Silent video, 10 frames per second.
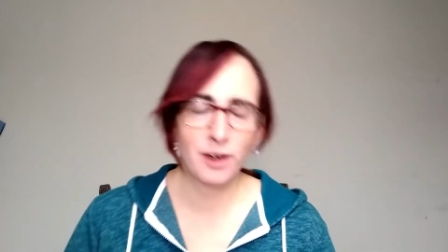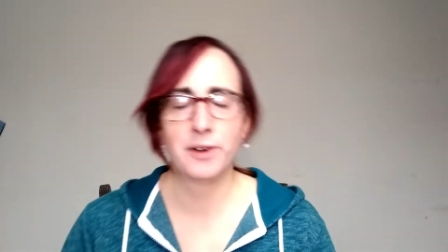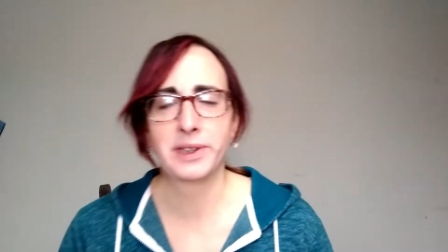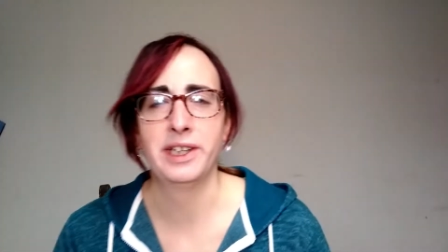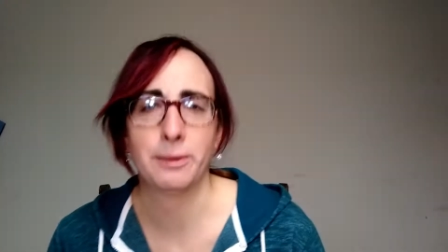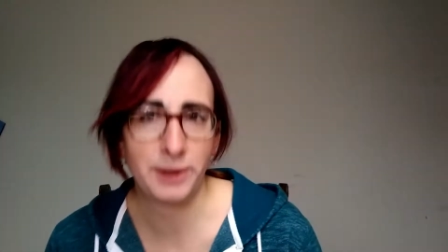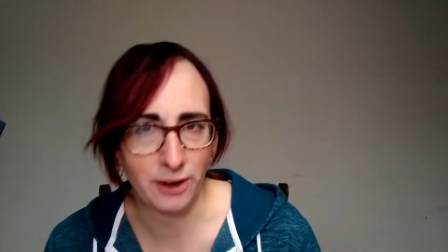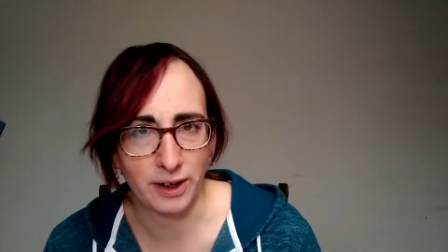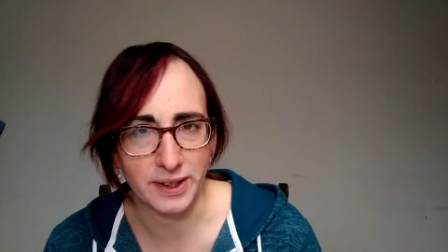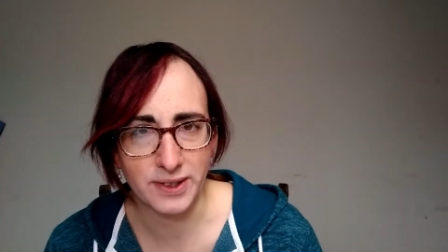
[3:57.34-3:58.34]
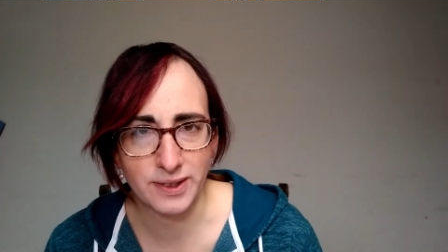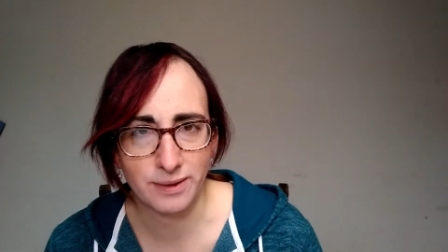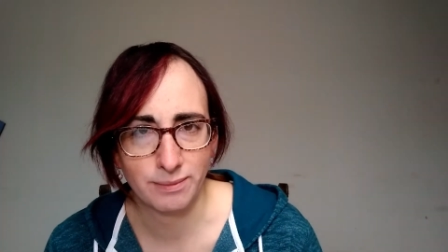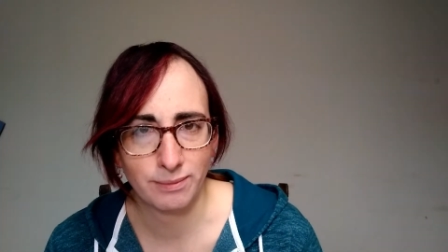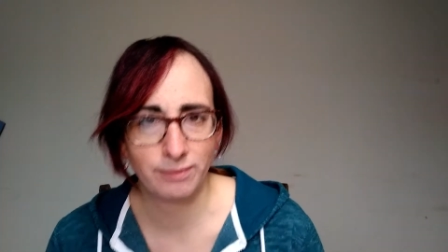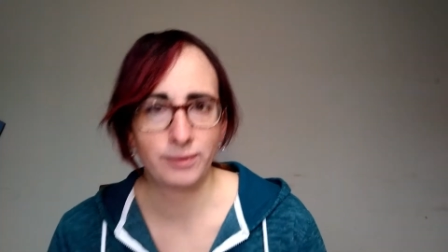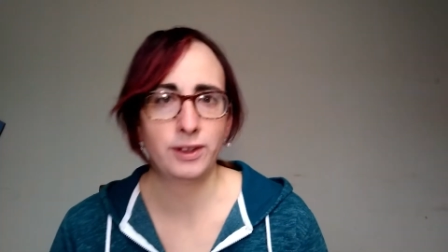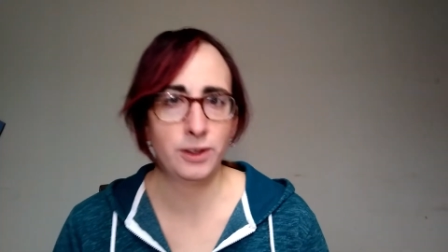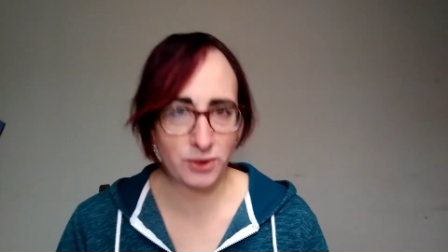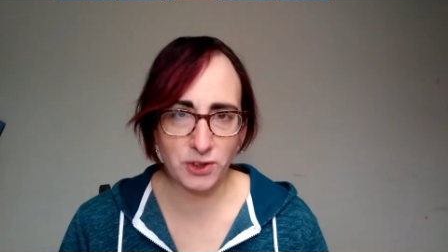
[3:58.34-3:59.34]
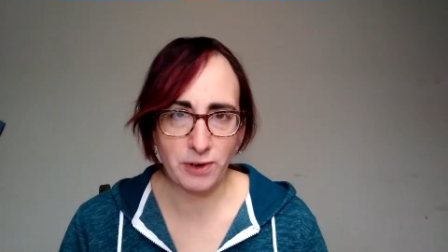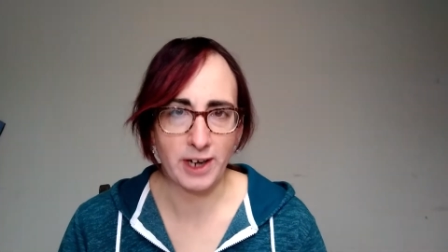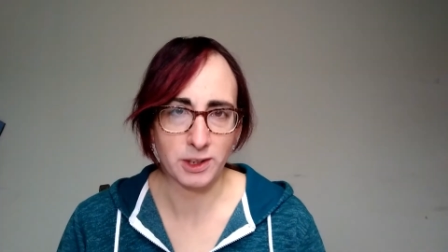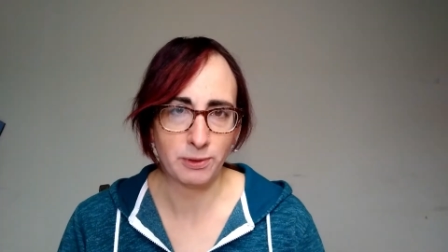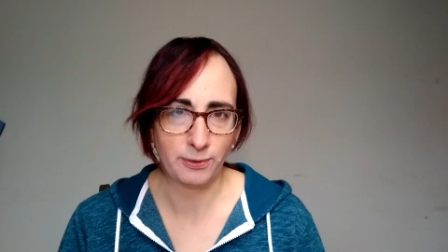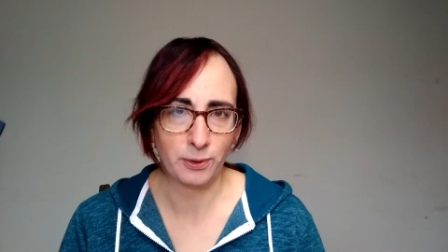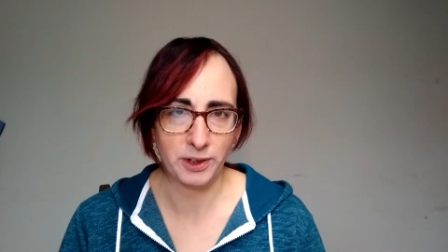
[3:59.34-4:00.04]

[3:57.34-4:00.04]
Okay, now be honest. You stretch before you